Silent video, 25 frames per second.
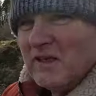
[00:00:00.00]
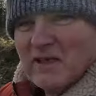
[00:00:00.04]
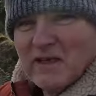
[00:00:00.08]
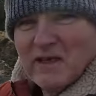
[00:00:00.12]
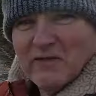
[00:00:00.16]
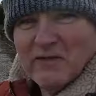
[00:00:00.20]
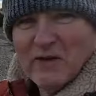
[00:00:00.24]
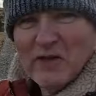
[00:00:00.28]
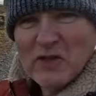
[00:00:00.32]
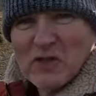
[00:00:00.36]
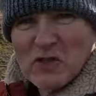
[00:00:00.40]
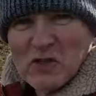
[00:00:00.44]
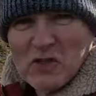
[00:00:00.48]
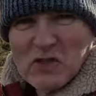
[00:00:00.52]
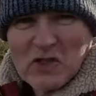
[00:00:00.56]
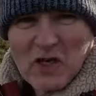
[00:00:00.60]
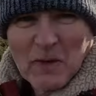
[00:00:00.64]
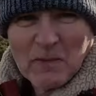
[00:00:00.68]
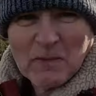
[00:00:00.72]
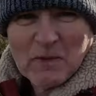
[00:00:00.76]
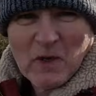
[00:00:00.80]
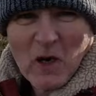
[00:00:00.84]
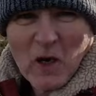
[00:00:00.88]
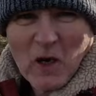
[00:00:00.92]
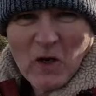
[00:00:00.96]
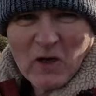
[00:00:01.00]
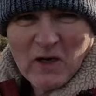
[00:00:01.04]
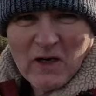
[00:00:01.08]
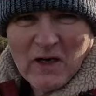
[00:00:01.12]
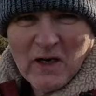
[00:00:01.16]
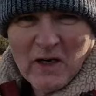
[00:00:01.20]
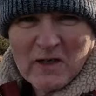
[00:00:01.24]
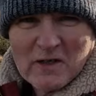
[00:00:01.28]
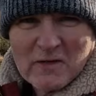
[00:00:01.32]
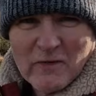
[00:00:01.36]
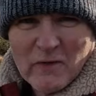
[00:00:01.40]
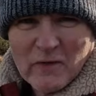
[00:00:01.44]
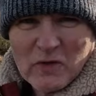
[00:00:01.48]
If I just stop talking
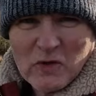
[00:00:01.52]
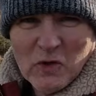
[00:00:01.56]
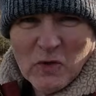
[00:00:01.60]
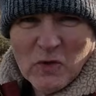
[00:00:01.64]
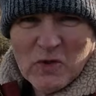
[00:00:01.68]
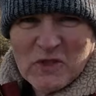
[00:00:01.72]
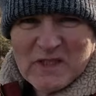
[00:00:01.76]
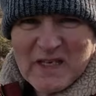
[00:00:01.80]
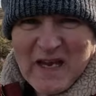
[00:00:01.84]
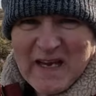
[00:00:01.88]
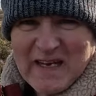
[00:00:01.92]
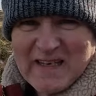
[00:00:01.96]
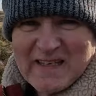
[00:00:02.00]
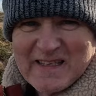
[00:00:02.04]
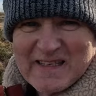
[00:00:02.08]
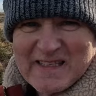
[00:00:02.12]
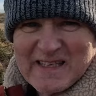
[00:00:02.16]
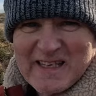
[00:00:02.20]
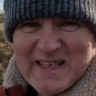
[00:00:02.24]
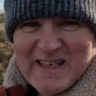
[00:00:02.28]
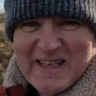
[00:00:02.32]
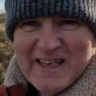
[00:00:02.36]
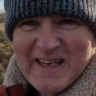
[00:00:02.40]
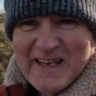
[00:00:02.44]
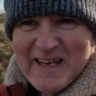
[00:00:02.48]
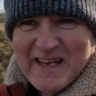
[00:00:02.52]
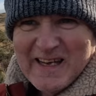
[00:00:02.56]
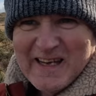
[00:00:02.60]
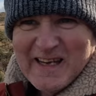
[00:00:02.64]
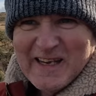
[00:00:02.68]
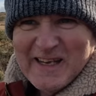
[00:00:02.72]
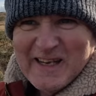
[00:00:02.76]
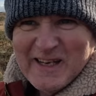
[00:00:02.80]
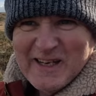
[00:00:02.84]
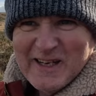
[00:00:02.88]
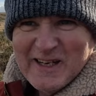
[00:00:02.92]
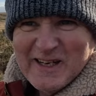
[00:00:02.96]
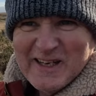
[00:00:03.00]
here for two seconds,
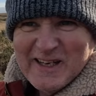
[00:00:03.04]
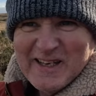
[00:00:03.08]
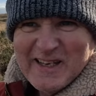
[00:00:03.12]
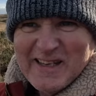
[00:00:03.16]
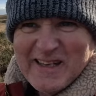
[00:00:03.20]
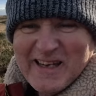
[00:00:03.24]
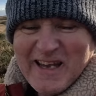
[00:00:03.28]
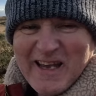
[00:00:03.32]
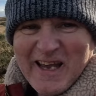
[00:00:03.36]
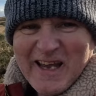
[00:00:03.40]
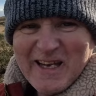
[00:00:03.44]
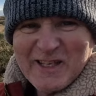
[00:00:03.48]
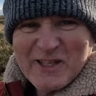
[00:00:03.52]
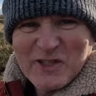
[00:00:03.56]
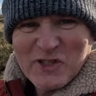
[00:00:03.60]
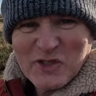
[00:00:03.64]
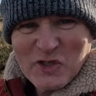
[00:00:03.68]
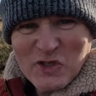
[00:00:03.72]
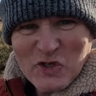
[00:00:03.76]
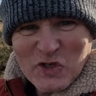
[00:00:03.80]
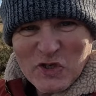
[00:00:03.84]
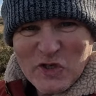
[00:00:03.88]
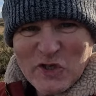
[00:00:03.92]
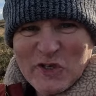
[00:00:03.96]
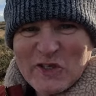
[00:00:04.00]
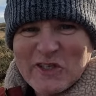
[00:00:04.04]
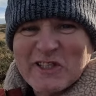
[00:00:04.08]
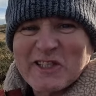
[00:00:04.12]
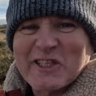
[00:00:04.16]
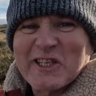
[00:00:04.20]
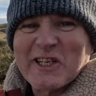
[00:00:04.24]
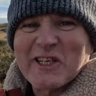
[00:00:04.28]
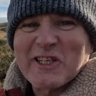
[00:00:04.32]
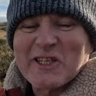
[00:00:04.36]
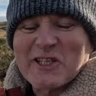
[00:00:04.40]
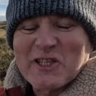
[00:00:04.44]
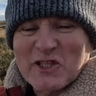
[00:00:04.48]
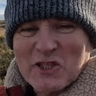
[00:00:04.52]
it's just
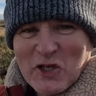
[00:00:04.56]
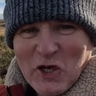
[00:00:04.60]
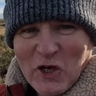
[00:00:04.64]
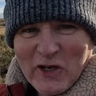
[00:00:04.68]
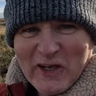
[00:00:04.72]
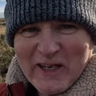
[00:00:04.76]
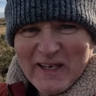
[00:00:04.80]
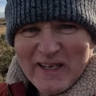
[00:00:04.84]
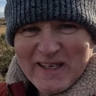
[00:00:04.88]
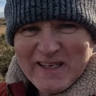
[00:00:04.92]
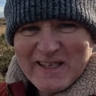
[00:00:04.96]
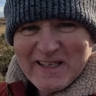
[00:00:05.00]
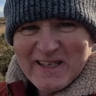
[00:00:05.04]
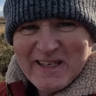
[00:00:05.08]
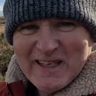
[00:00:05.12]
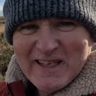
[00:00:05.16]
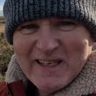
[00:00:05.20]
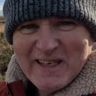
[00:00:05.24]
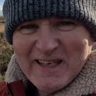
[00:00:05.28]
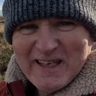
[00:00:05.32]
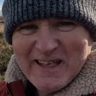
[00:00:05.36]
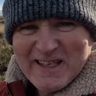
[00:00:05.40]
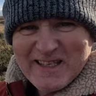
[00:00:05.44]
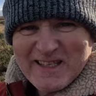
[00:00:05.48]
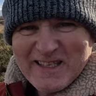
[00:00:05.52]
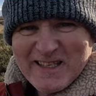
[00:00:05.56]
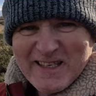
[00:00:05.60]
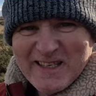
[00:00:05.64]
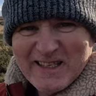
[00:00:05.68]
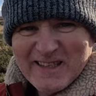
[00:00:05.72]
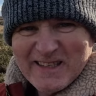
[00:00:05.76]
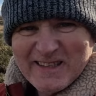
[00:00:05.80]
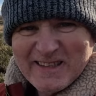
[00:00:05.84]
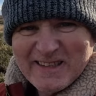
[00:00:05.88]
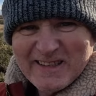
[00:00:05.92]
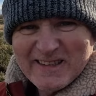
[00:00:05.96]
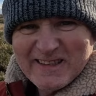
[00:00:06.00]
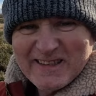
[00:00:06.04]
silent. Listen
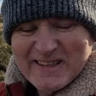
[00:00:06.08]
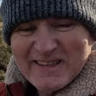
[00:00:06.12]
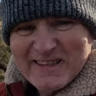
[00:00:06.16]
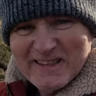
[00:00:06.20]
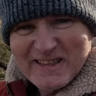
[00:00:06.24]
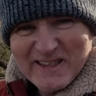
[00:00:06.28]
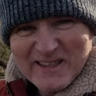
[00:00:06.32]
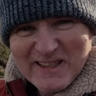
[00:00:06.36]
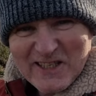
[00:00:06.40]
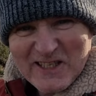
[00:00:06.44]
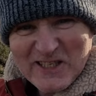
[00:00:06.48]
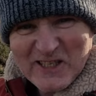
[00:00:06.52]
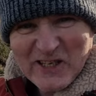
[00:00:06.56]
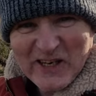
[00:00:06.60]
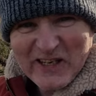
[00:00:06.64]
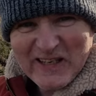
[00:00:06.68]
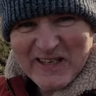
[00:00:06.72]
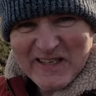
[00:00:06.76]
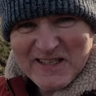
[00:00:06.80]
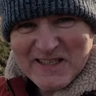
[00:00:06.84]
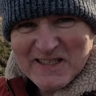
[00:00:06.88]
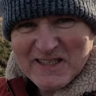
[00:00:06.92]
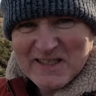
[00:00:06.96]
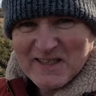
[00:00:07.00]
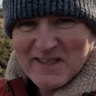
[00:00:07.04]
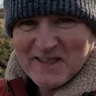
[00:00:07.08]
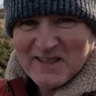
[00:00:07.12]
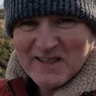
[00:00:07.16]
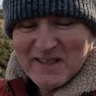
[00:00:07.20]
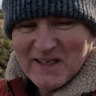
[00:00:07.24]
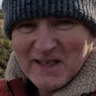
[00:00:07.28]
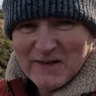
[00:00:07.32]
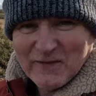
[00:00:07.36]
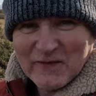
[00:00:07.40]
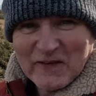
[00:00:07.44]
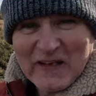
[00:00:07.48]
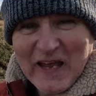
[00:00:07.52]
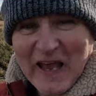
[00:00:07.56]
to the silence
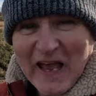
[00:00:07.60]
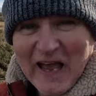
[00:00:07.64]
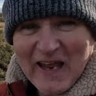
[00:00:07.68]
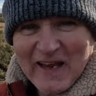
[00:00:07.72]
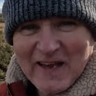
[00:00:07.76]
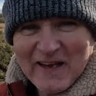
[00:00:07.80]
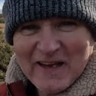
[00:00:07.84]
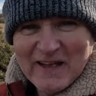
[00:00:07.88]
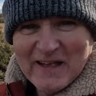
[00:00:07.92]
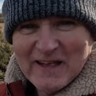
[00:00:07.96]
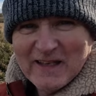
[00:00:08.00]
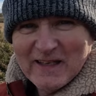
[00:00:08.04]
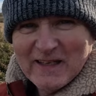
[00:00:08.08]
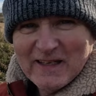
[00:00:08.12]
if you can.